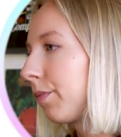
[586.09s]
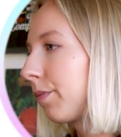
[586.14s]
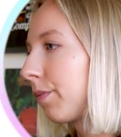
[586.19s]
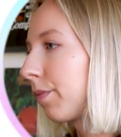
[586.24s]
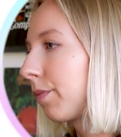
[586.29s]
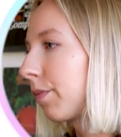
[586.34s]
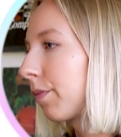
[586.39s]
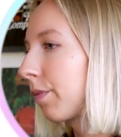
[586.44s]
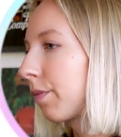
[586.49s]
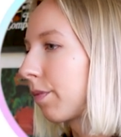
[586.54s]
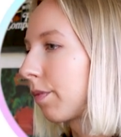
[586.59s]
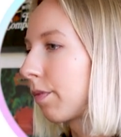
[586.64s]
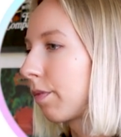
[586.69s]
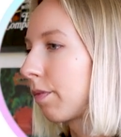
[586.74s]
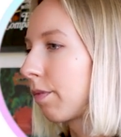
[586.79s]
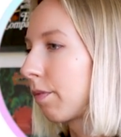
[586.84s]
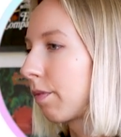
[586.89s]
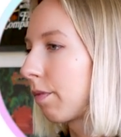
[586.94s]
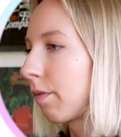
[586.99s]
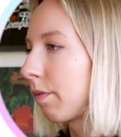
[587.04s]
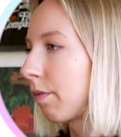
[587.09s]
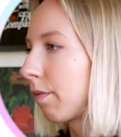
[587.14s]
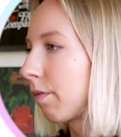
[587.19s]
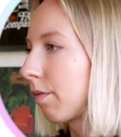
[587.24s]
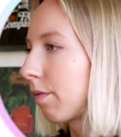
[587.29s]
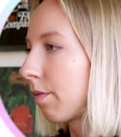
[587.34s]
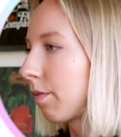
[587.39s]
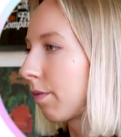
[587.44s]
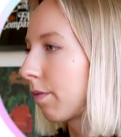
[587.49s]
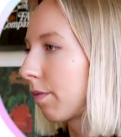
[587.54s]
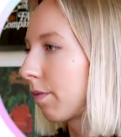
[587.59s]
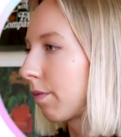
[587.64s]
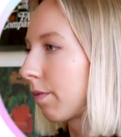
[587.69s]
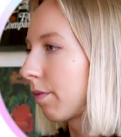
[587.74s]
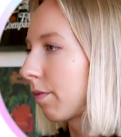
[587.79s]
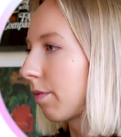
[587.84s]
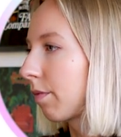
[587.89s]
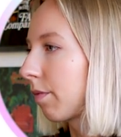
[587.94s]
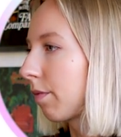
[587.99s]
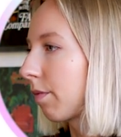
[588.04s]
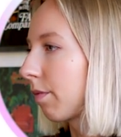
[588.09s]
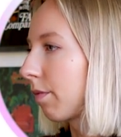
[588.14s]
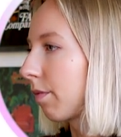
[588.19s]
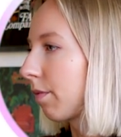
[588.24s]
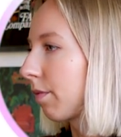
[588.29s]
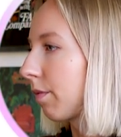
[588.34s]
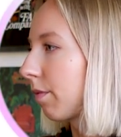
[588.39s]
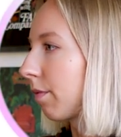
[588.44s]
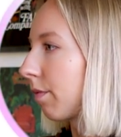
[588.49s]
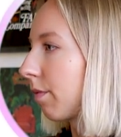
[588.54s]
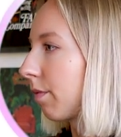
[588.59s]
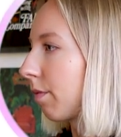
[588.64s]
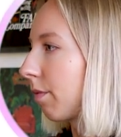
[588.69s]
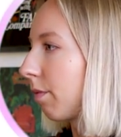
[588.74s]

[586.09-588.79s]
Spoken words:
(silence)